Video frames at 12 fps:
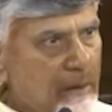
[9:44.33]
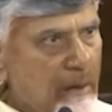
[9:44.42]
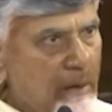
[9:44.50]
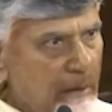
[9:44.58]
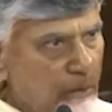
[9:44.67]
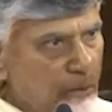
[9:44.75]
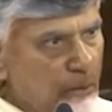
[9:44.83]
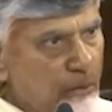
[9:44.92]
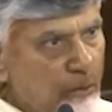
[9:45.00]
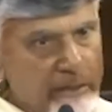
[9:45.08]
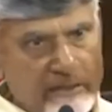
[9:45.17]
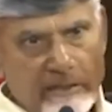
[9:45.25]
I don't
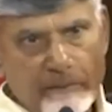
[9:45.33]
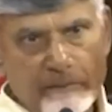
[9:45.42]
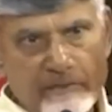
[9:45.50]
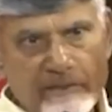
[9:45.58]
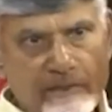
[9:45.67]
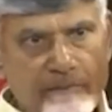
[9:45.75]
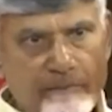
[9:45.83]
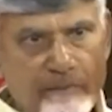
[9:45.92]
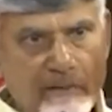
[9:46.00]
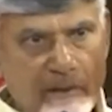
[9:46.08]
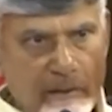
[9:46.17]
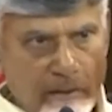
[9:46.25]
know isms,
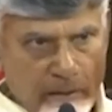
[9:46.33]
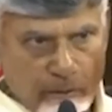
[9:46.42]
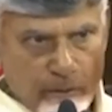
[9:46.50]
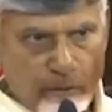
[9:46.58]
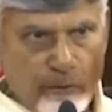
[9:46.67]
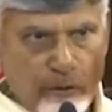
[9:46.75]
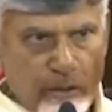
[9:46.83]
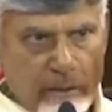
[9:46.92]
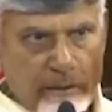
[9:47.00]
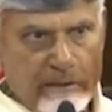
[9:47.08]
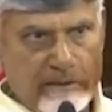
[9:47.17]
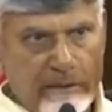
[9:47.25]
I know
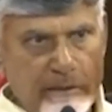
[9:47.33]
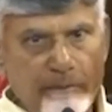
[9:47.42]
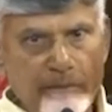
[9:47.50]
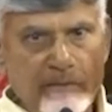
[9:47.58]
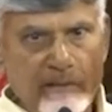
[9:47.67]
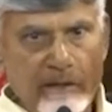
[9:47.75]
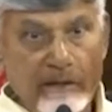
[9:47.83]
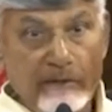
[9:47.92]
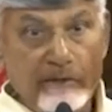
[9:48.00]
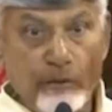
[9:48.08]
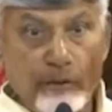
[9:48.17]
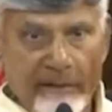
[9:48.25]
only ism, that
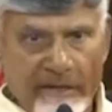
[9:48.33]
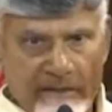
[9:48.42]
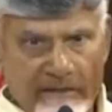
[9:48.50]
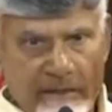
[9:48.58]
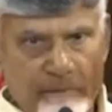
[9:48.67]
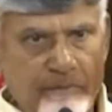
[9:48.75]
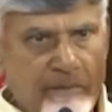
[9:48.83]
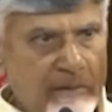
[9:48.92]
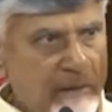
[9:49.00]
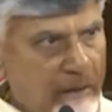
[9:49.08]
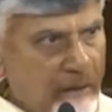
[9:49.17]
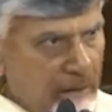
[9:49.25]
is humanism,
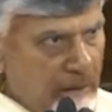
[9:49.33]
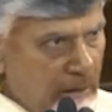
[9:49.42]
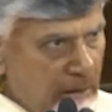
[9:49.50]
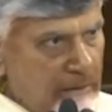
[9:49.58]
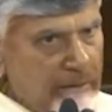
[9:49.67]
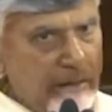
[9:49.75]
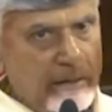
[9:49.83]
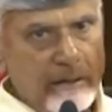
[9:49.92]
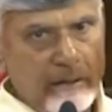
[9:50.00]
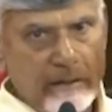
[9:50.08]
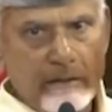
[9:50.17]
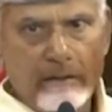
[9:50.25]
that is
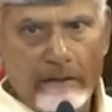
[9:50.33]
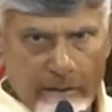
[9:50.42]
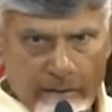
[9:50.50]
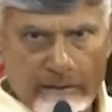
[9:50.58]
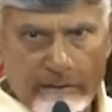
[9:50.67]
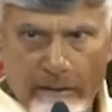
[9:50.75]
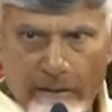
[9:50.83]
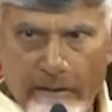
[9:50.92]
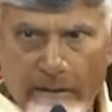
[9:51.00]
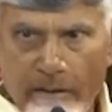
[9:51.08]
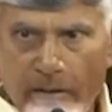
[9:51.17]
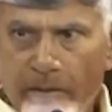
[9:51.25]

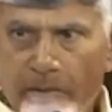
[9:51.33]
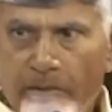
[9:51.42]
NTR.